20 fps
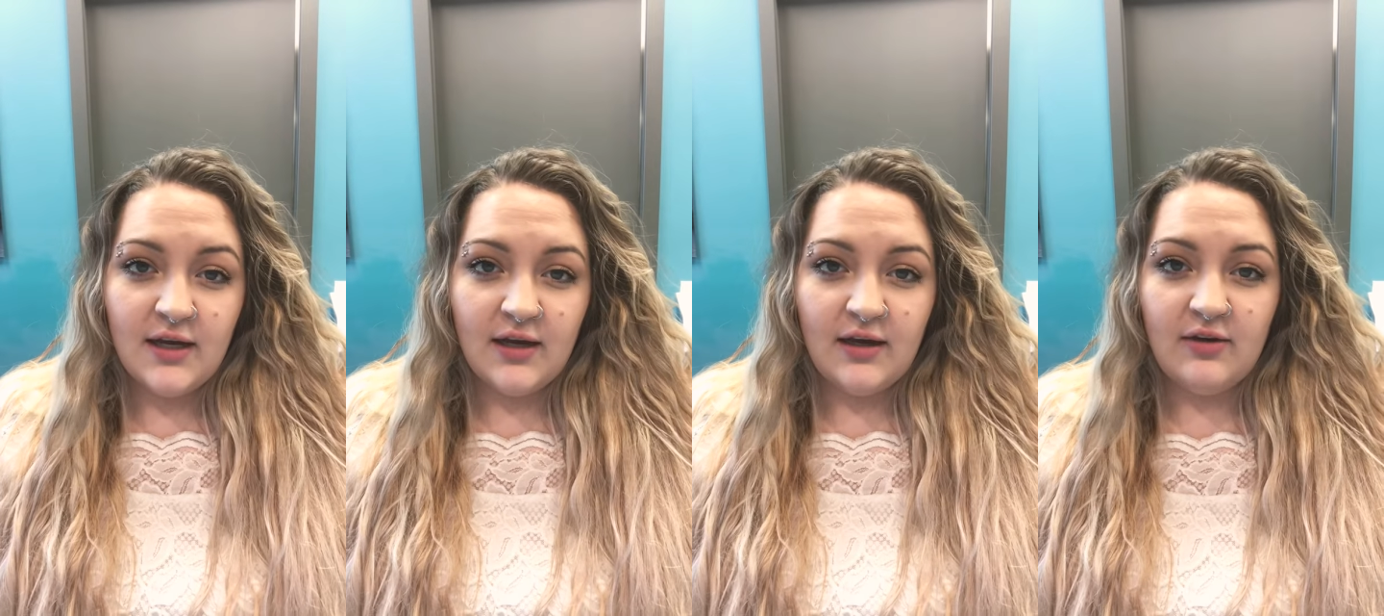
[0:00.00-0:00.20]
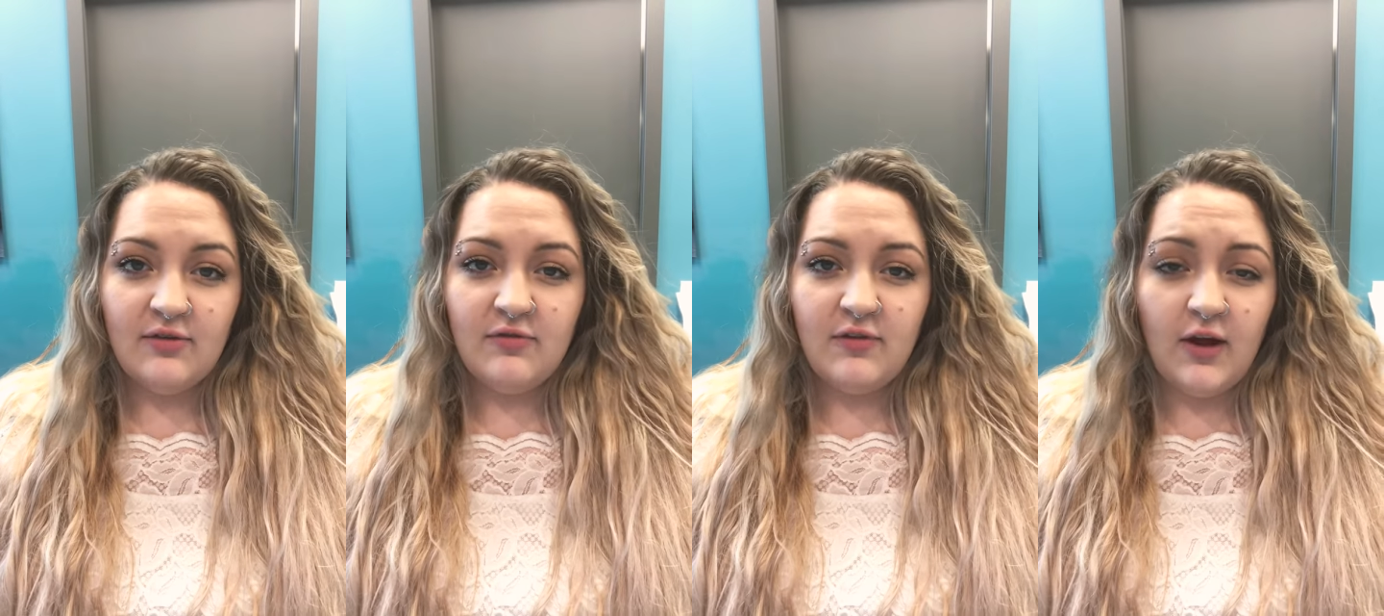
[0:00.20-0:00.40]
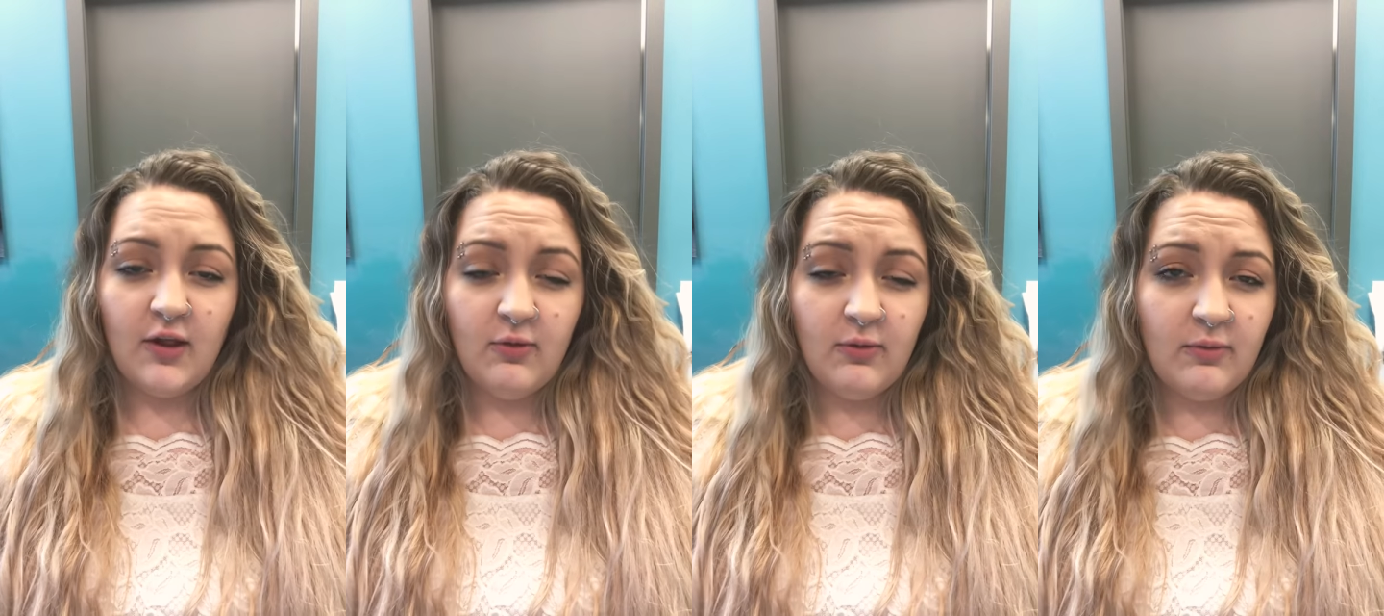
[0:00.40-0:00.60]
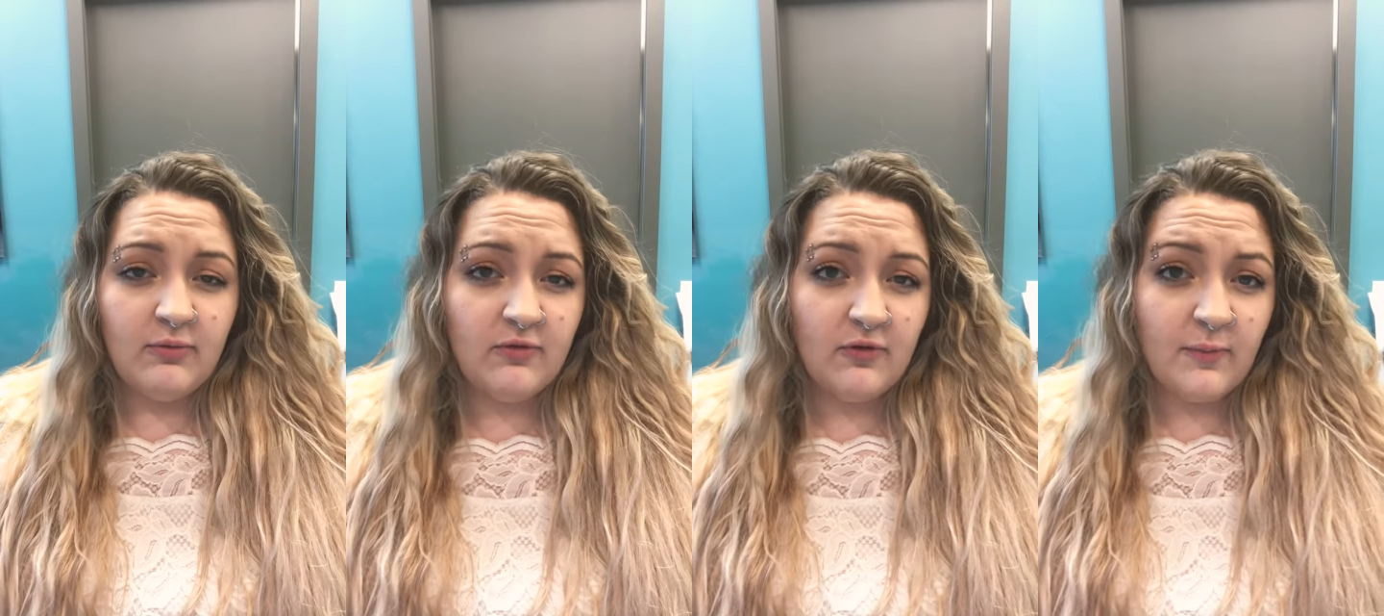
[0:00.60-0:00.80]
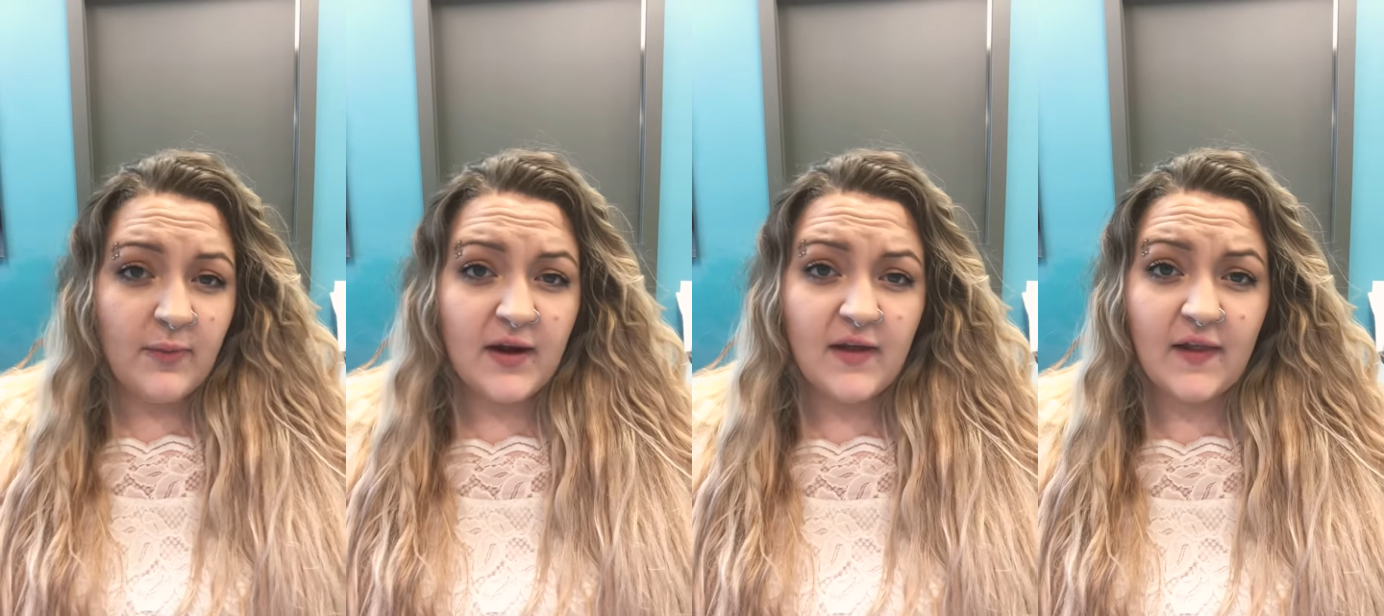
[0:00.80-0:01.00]
a follow-up
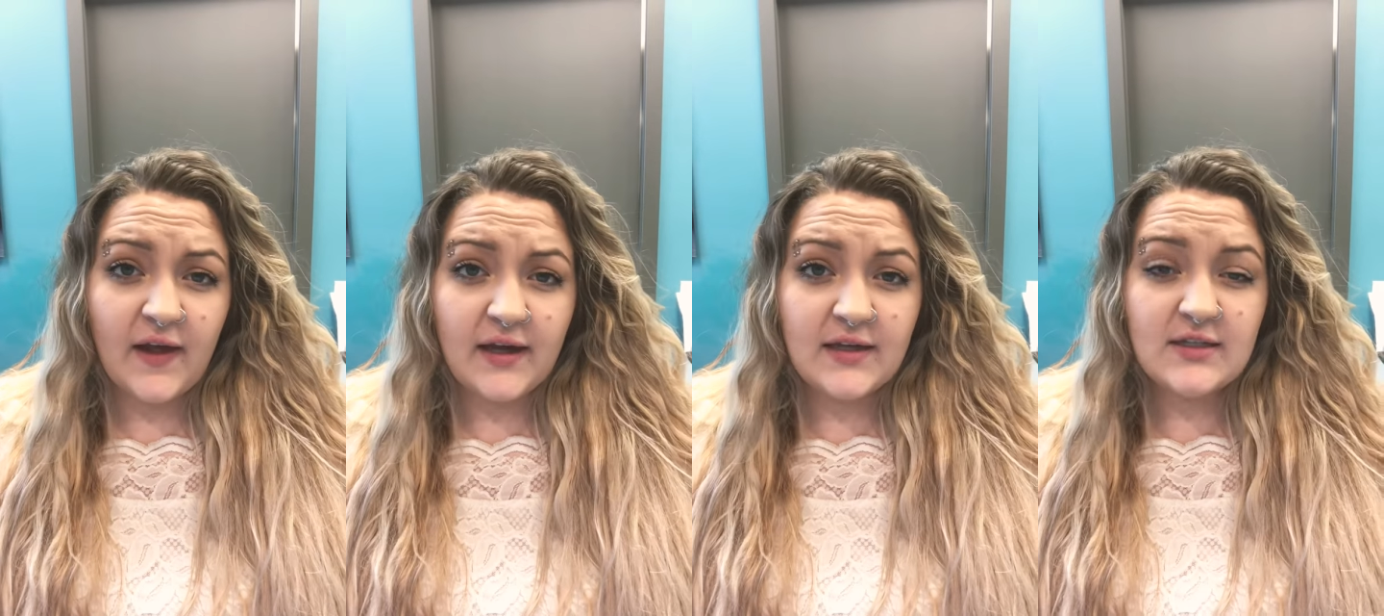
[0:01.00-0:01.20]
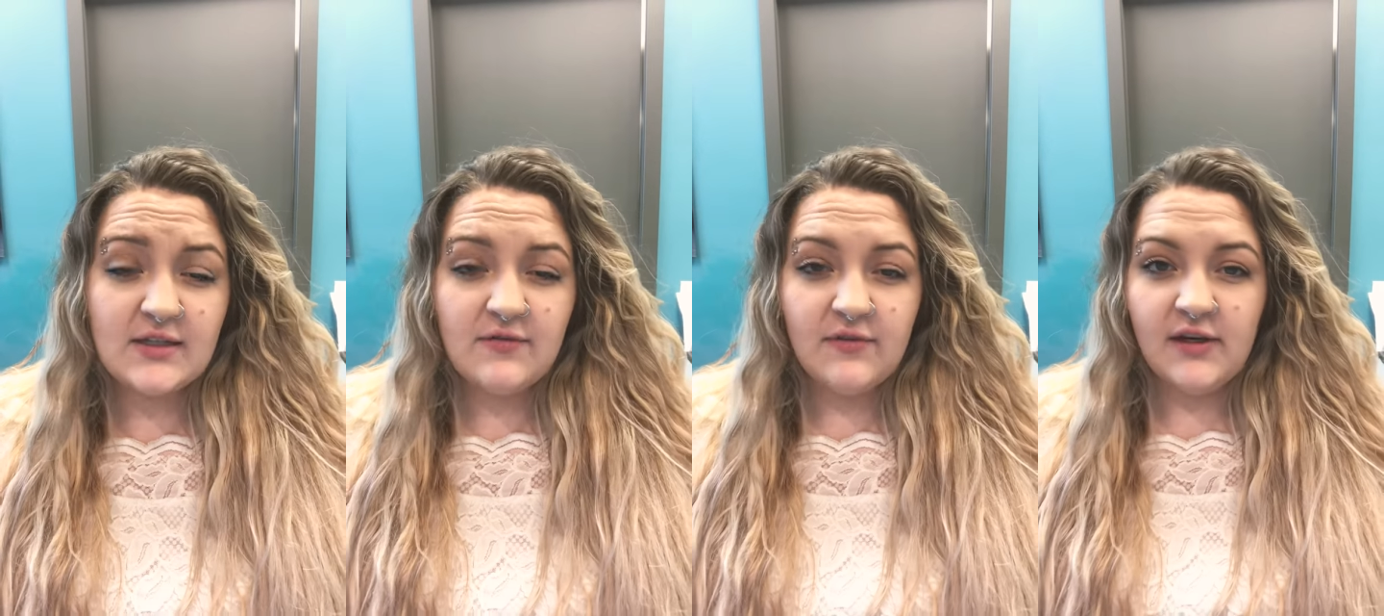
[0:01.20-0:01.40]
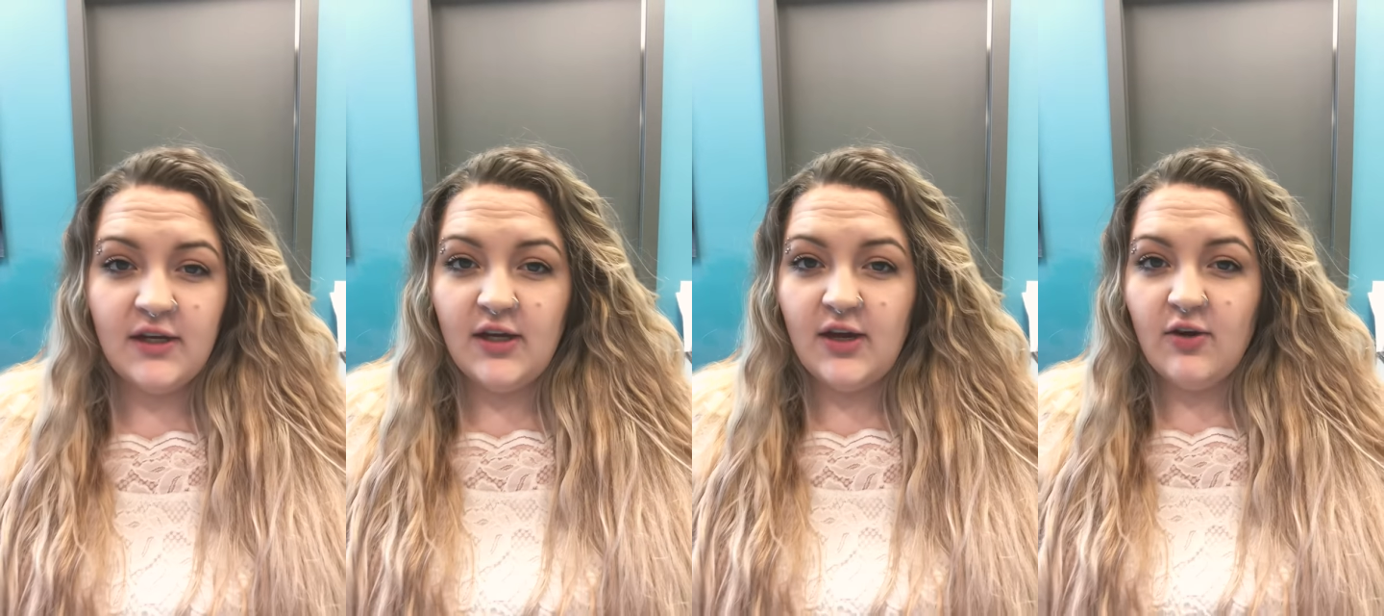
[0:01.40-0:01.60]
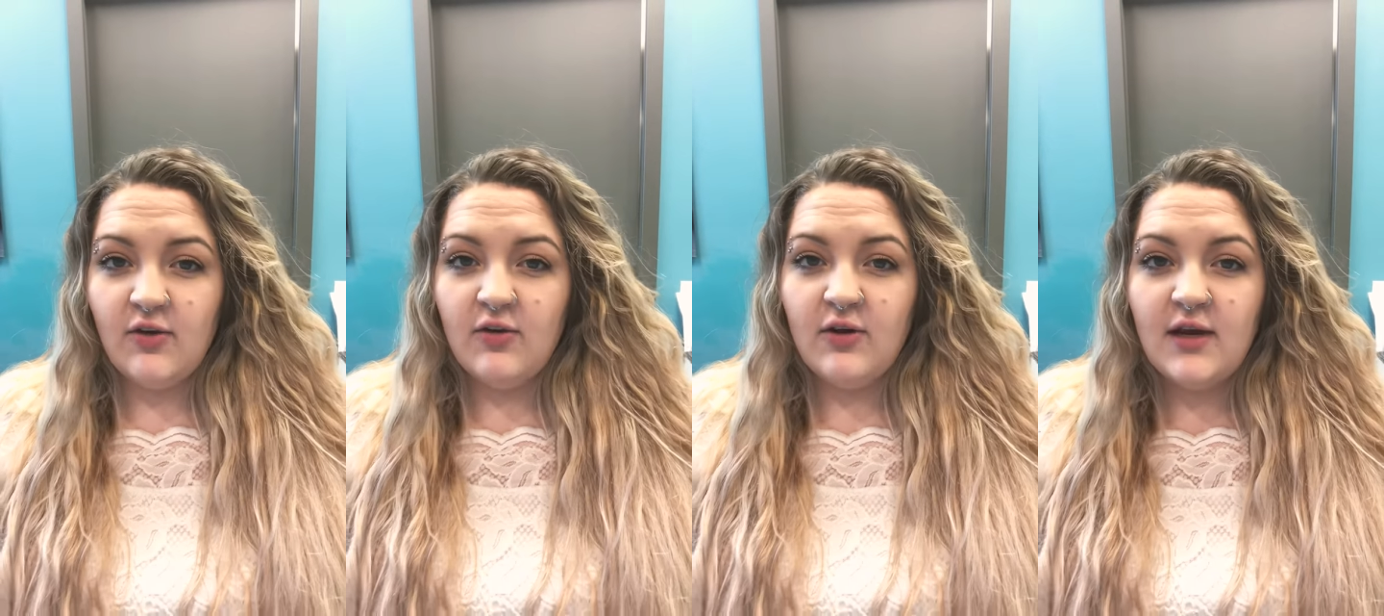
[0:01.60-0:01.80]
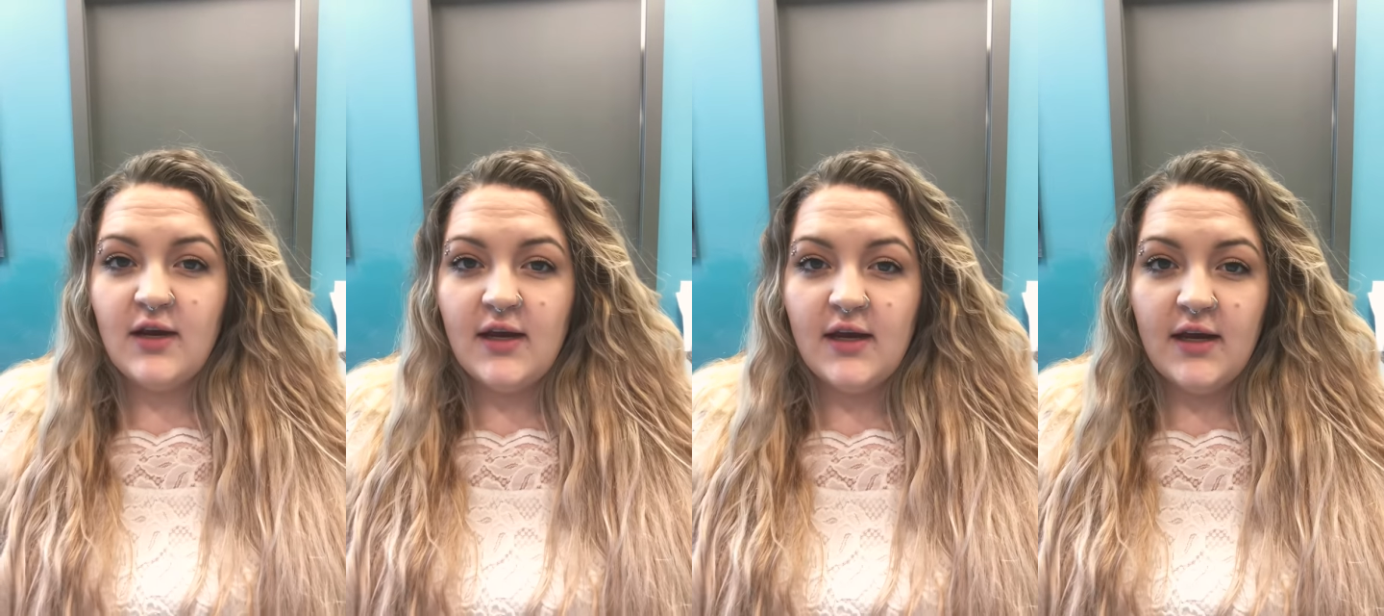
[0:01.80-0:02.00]
from my last video.